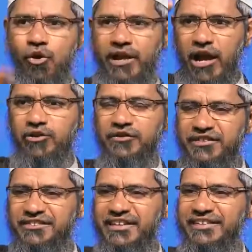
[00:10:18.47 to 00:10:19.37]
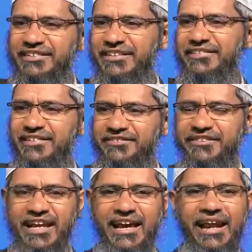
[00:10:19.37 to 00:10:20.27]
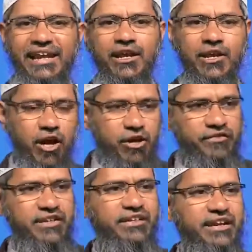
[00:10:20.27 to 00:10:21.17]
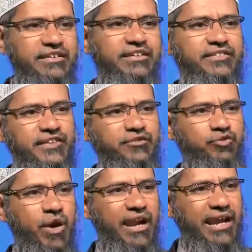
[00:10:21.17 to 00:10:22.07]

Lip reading: okay, out of these 100 things, these three are right. Out of these 100 things, these two are